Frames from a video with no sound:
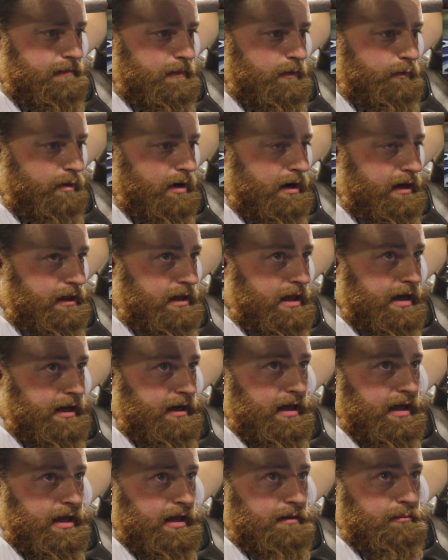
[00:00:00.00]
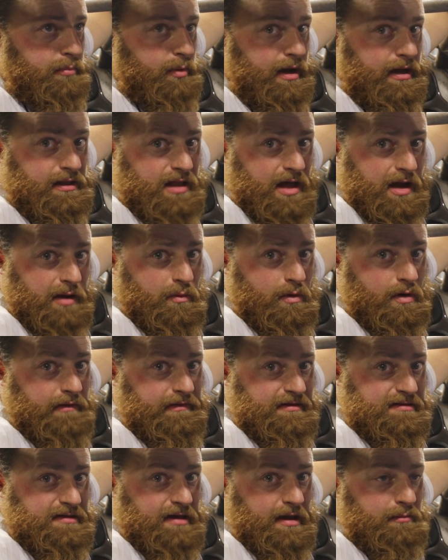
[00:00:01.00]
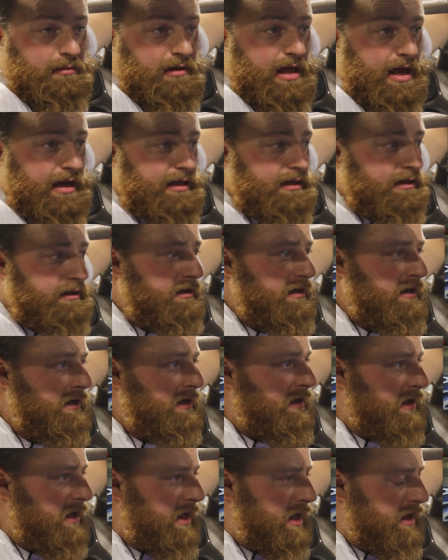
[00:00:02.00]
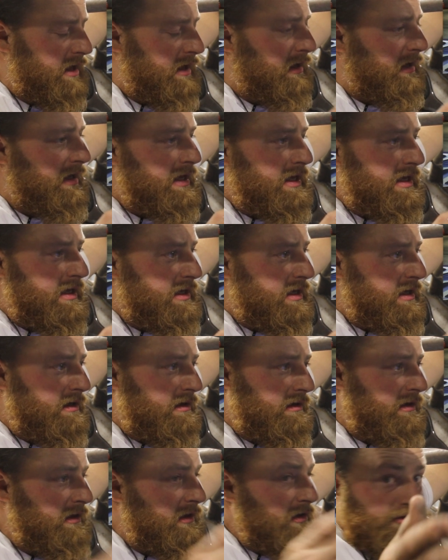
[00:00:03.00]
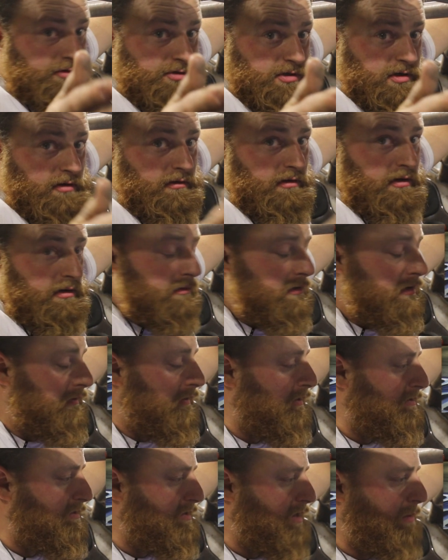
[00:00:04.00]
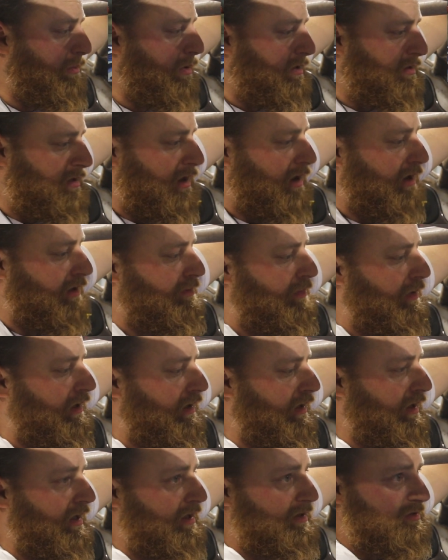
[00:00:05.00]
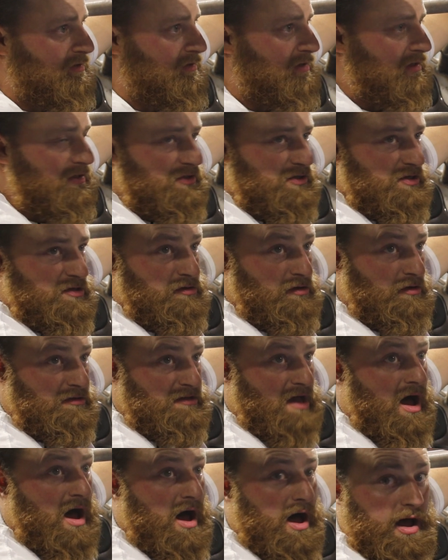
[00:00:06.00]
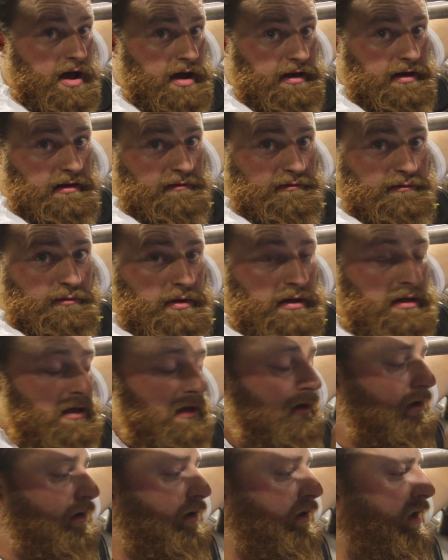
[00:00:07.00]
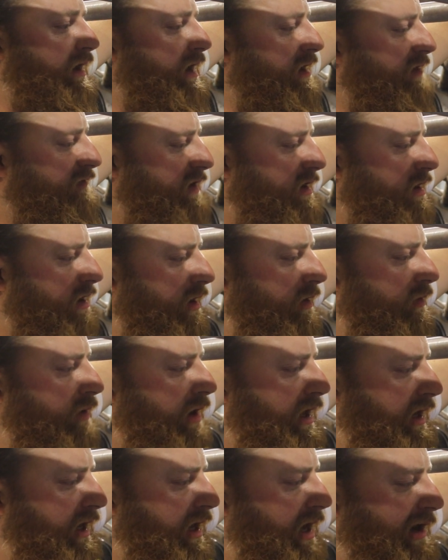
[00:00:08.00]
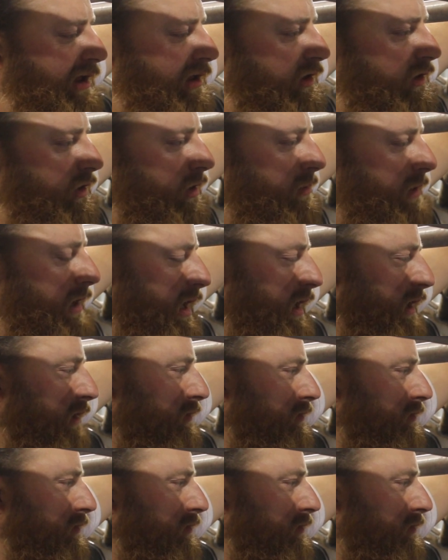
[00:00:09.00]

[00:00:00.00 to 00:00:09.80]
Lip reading: running light and brake light were on the same light. He'll show you on the side-by-sides, but it just looks odd if we can figure out a way to kind of illuminate